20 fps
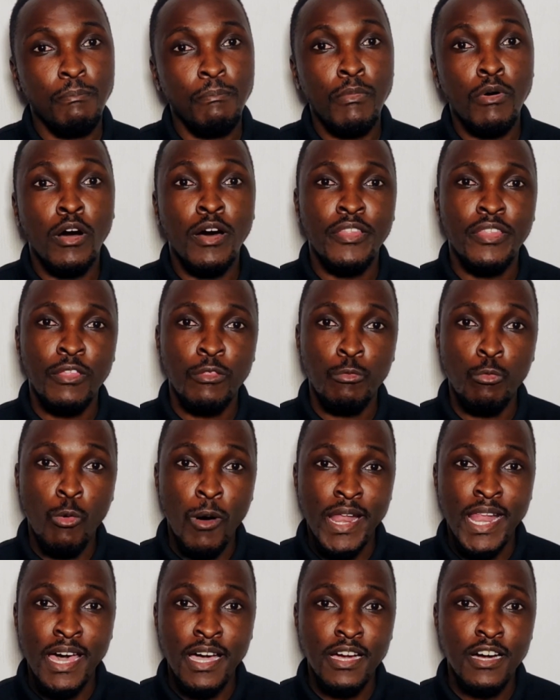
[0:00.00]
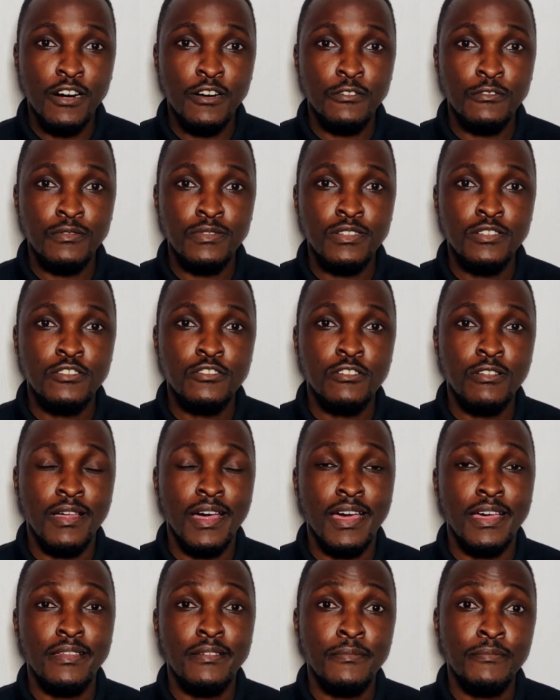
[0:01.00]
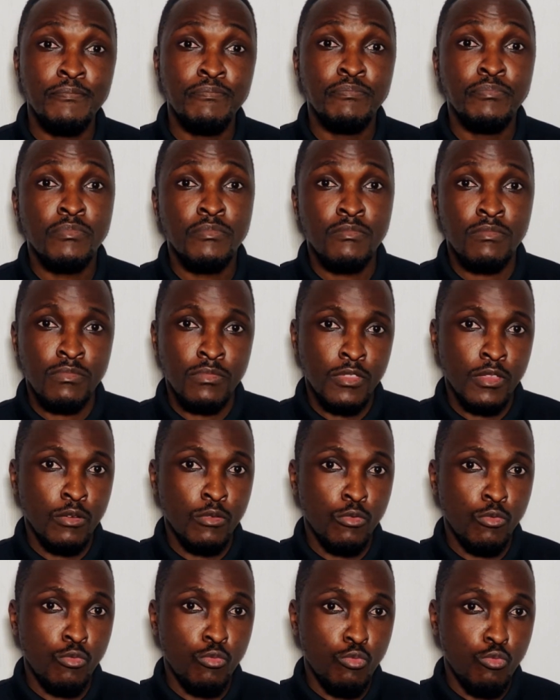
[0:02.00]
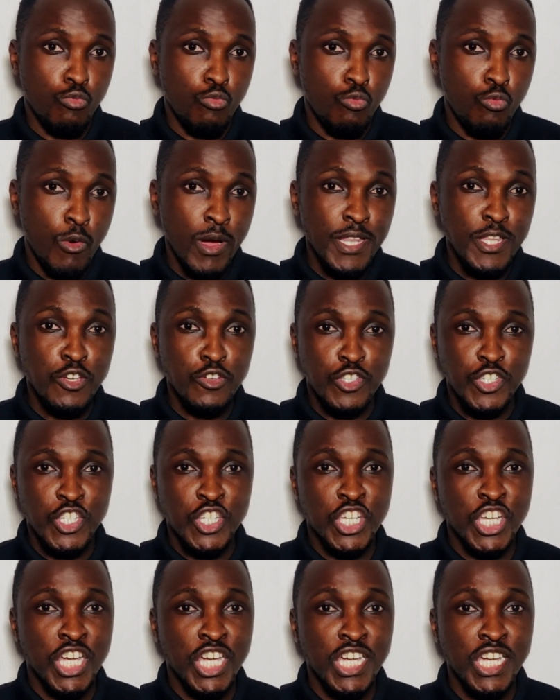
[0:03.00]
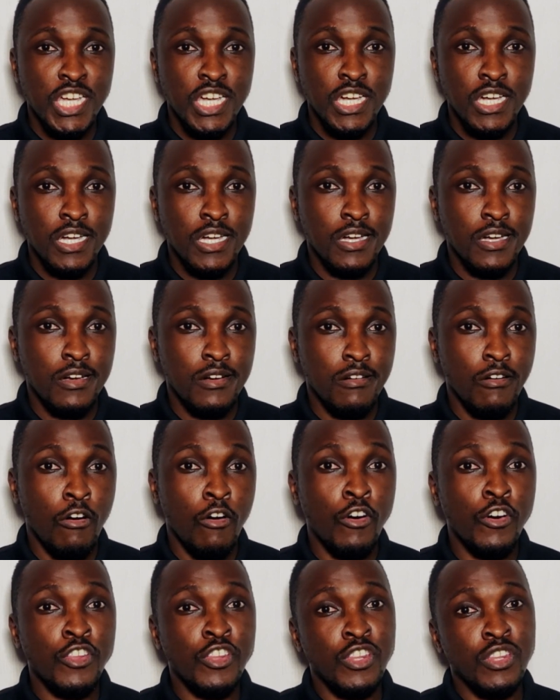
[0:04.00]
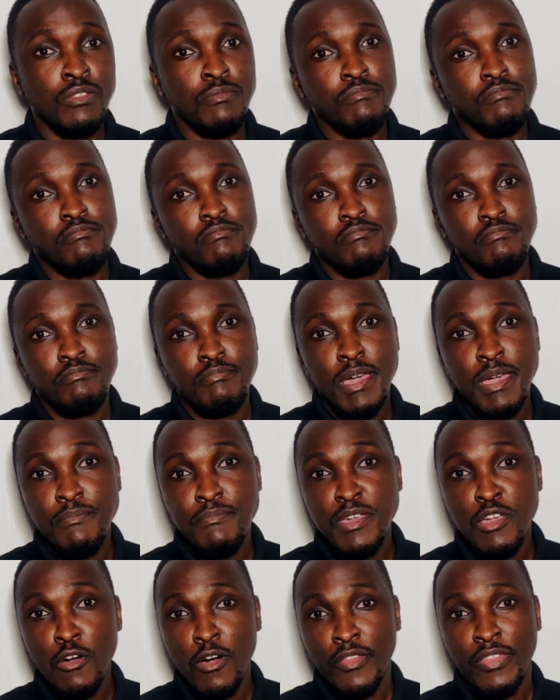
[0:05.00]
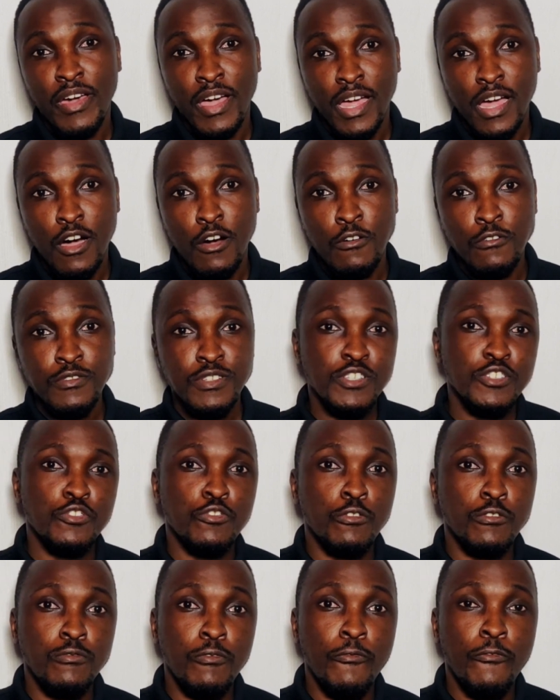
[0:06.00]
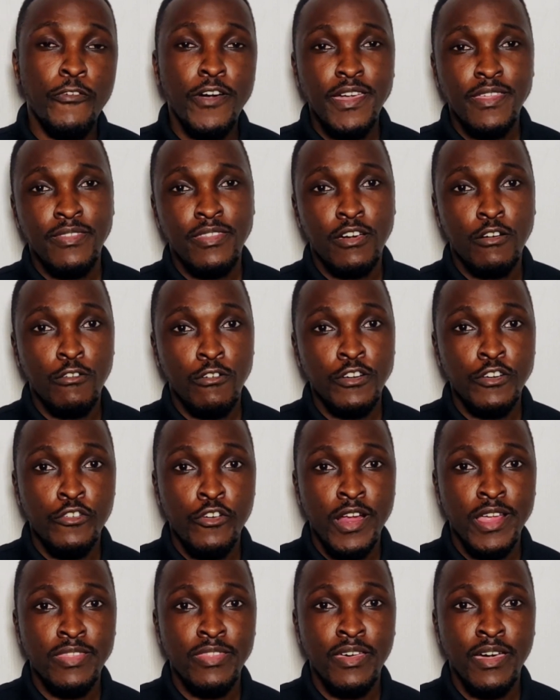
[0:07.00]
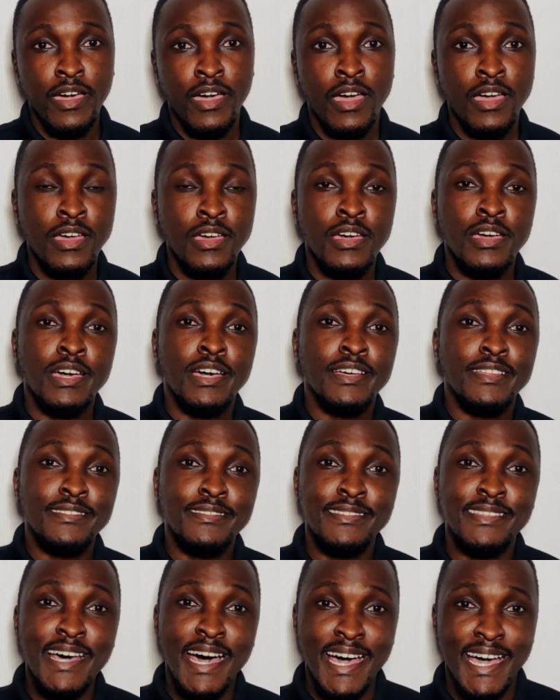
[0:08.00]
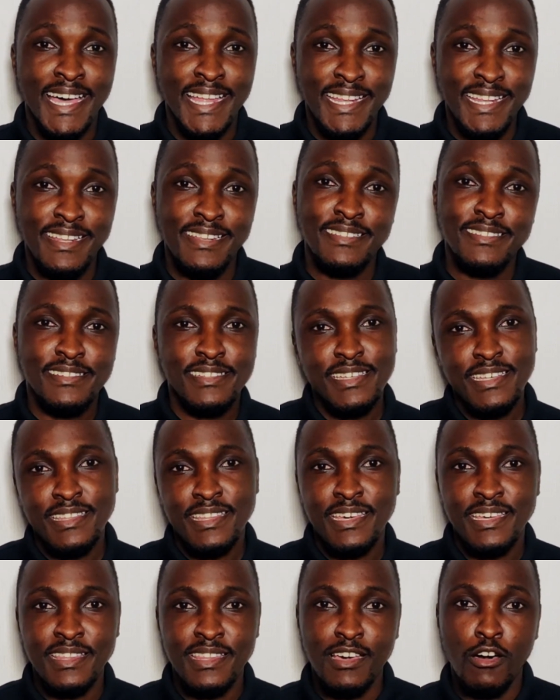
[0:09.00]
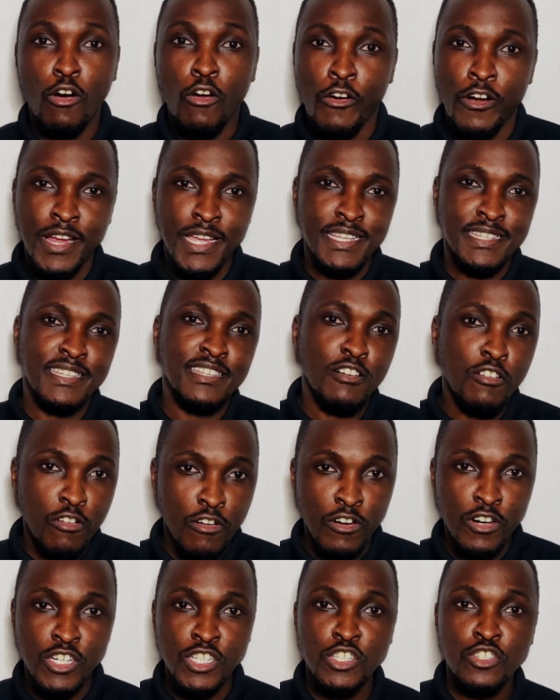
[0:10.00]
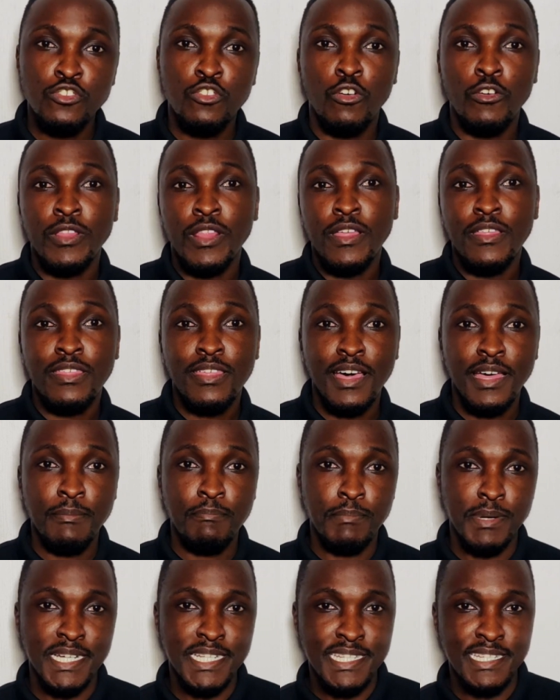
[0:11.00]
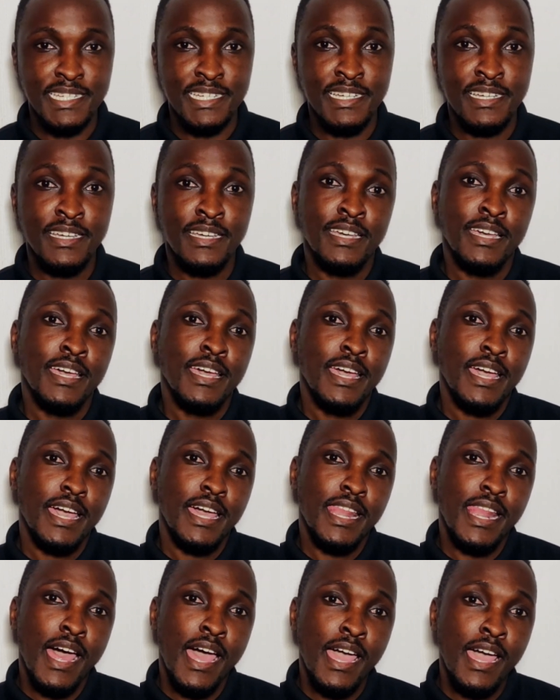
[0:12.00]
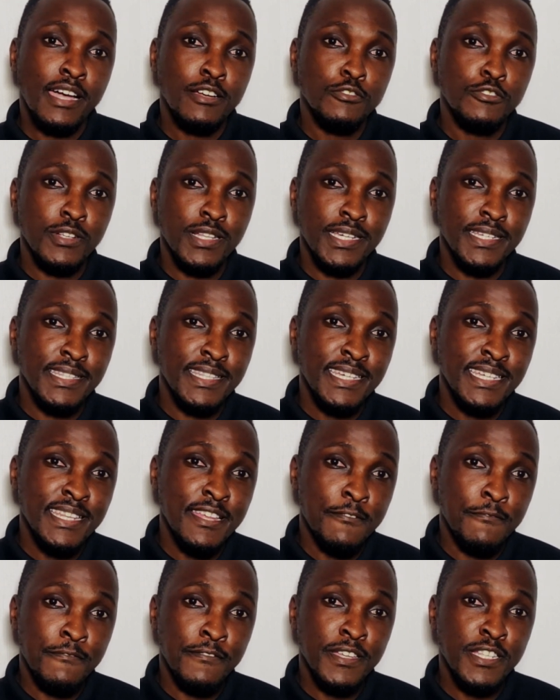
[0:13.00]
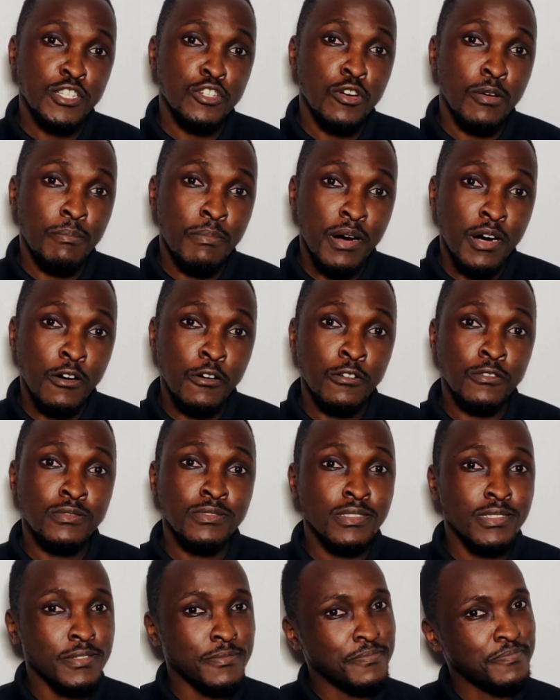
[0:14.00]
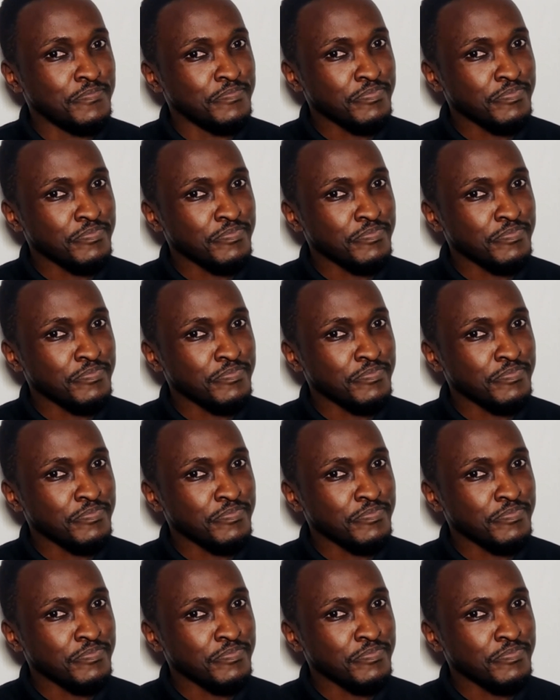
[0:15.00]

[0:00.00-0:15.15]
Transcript: more than one account so that when you check on maybe your other account, you will find the code right there than sending always the code on a third party. And I actually did a video about